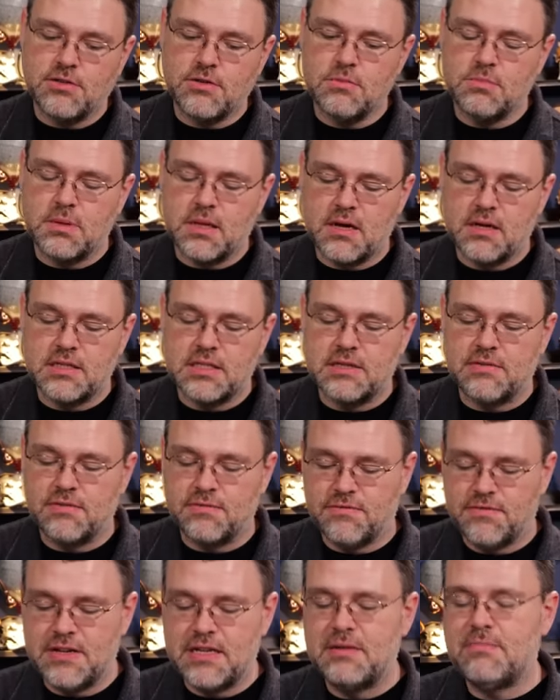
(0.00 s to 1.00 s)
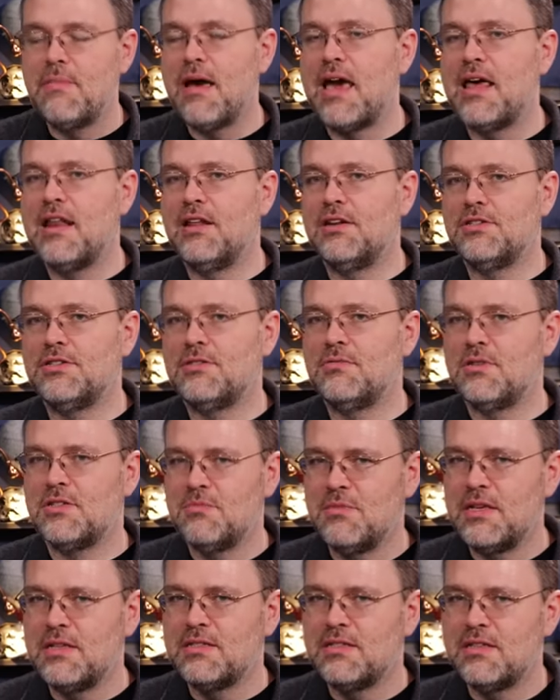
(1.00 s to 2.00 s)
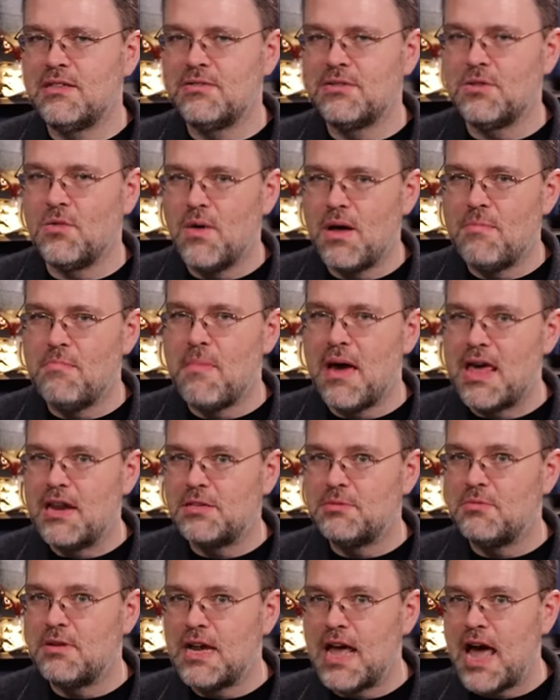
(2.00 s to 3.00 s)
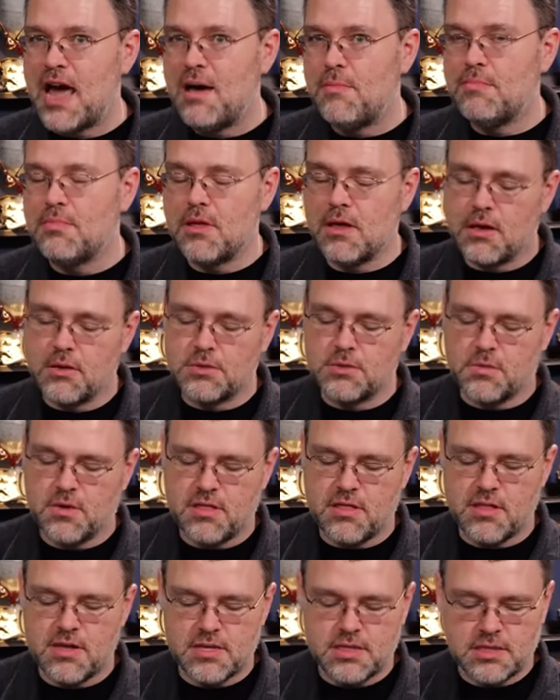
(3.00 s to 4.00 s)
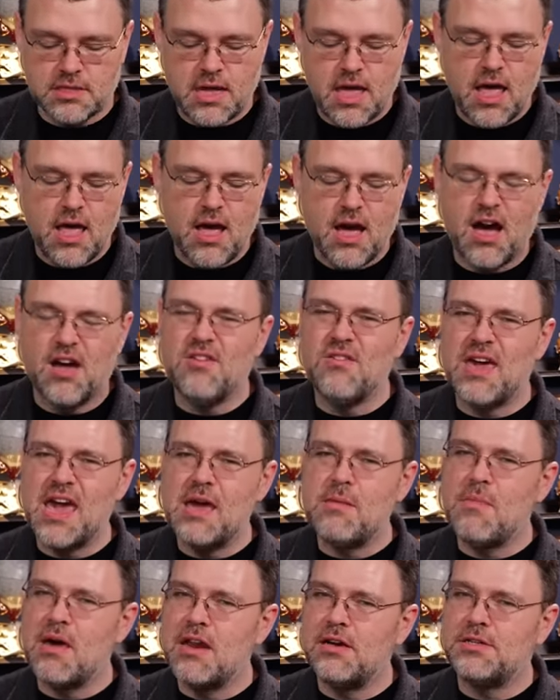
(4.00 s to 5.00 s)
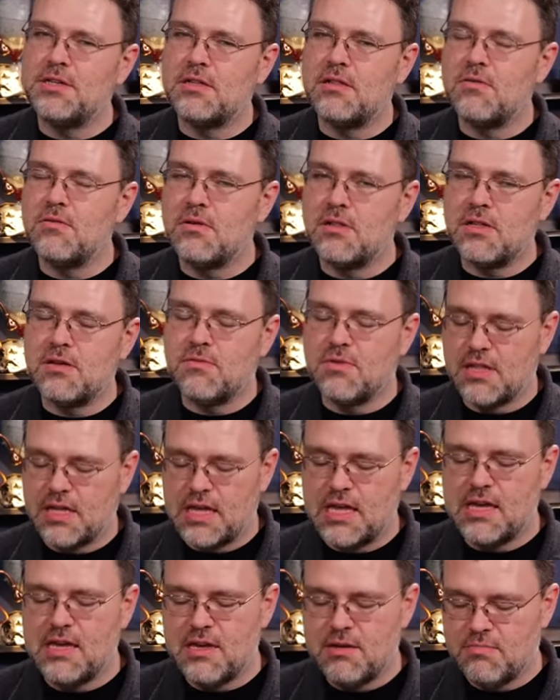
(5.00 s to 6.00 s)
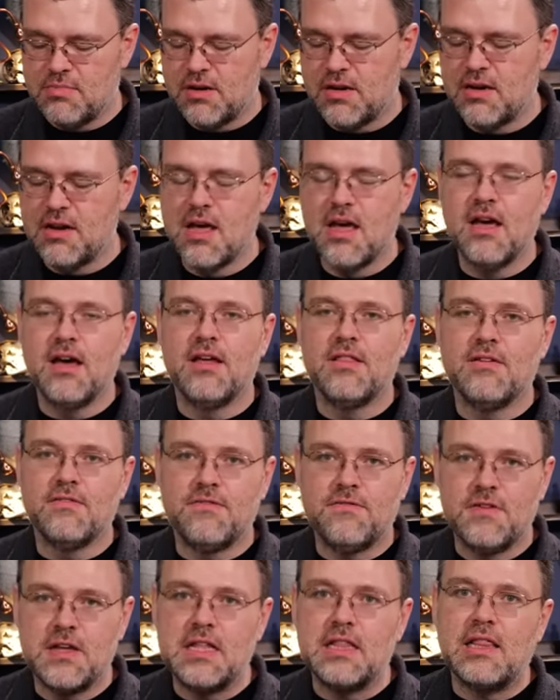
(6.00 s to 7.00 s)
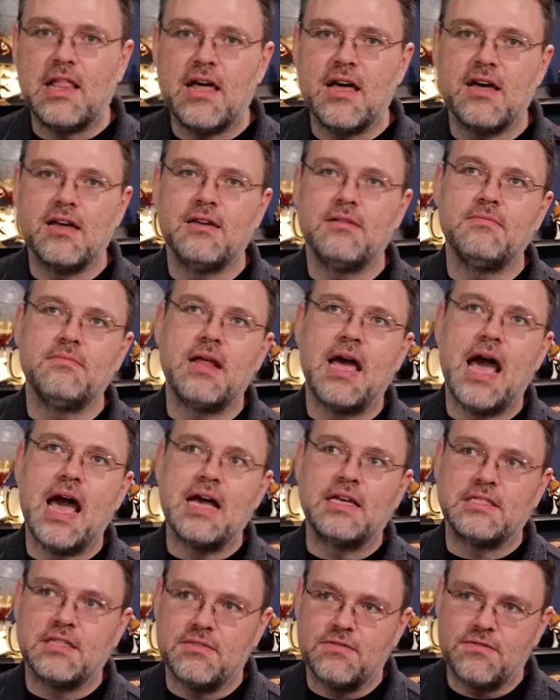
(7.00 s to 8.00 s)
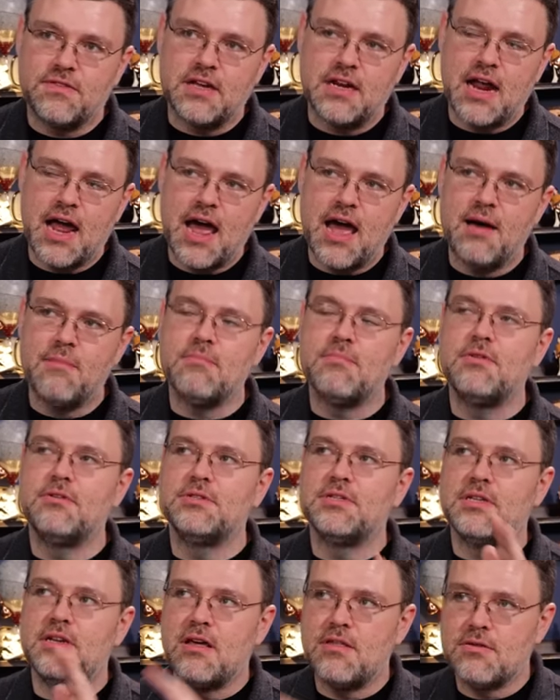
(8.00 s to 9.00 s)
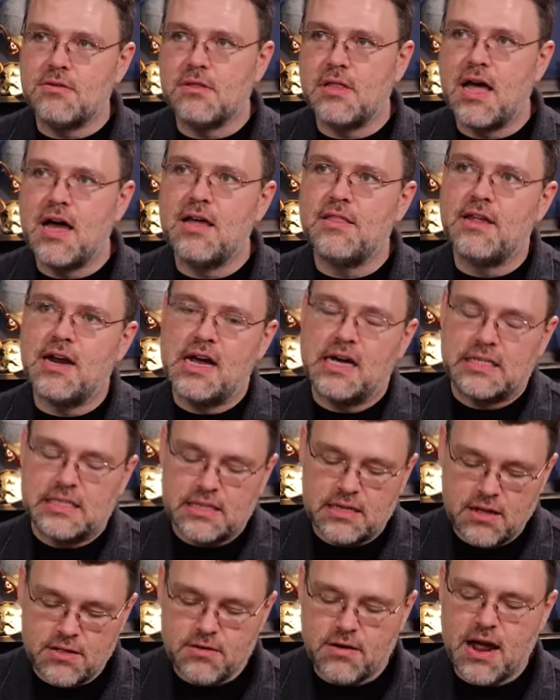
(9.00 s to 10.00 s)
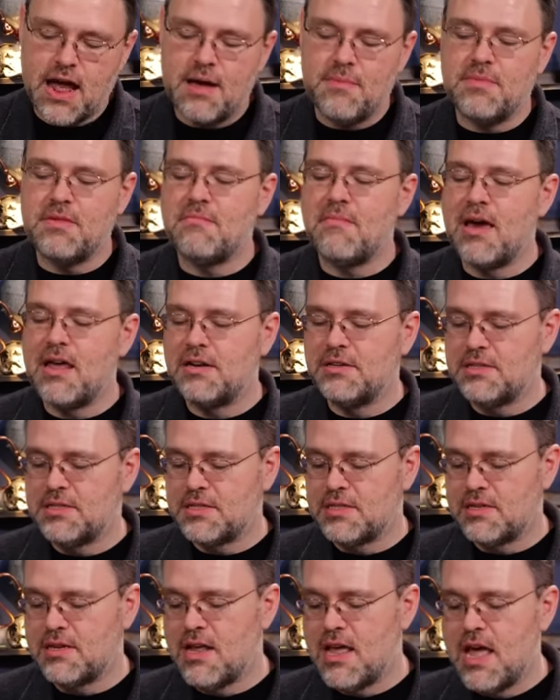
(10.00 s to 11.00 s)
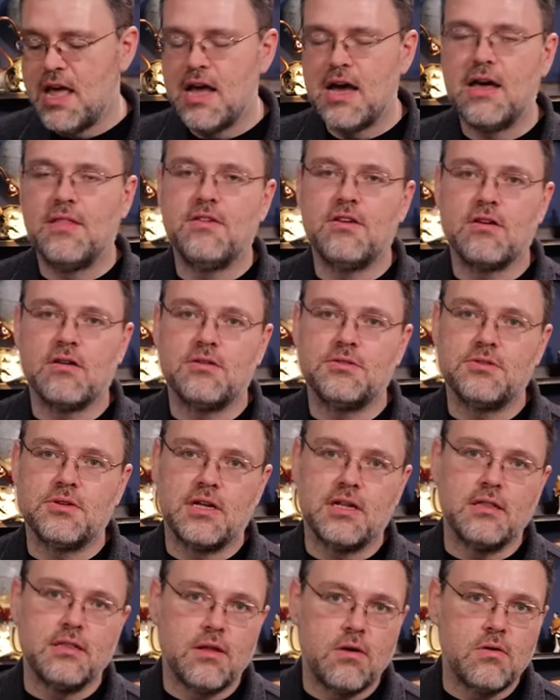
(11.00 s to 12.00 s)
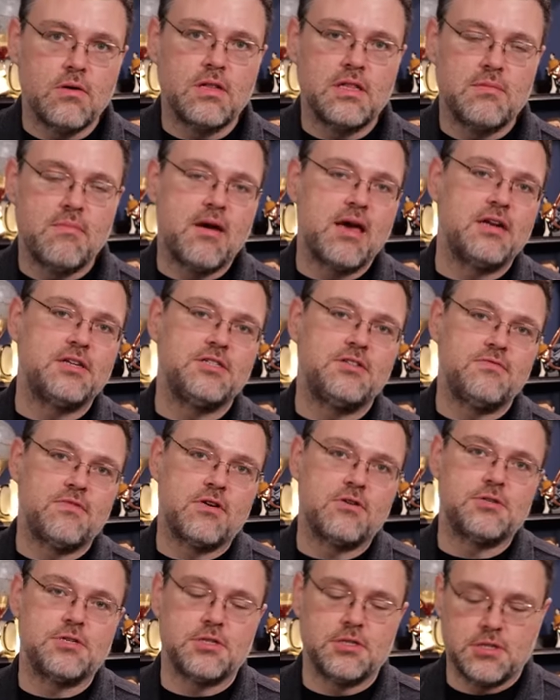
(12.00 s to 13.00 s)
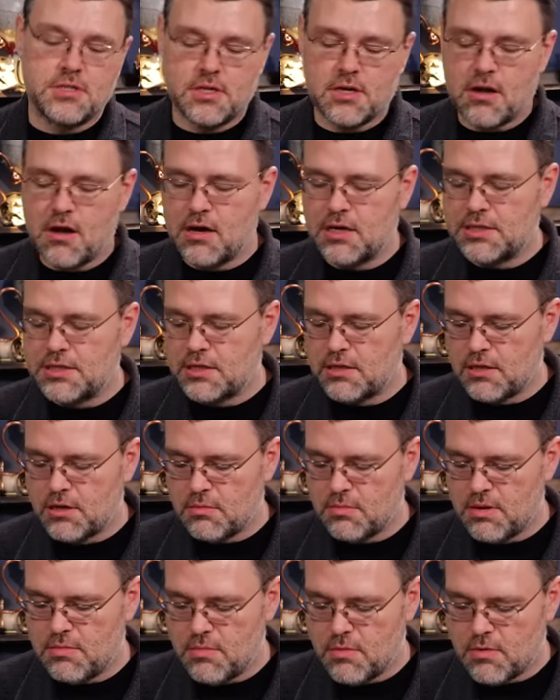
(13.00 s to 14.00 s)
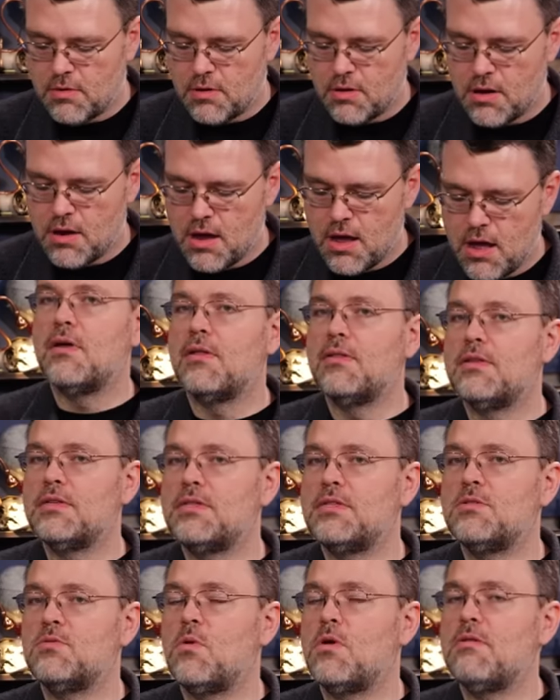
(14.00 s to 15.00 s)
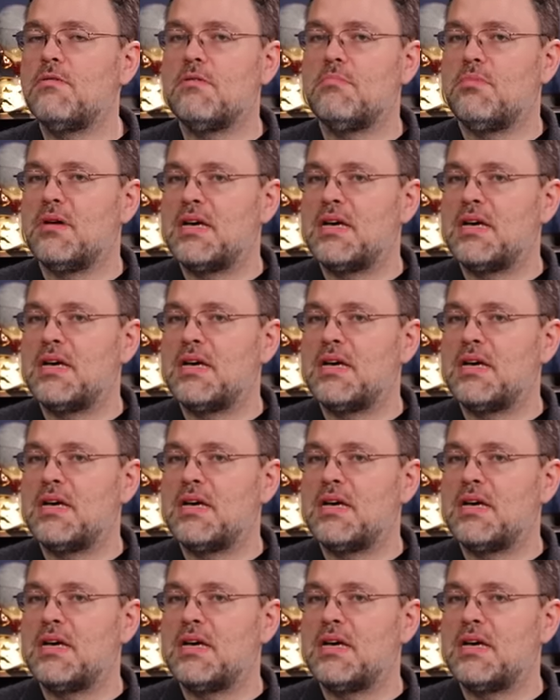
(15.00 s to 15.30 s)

2 plus fit managed, which means that there's a web management app that goes with this. Uh, you can manage it locally with a key, but the Fit line has the Fit app. There's another line that has another app that manages it. And then you can also get locally managed versions that cost a little bit more this is one of the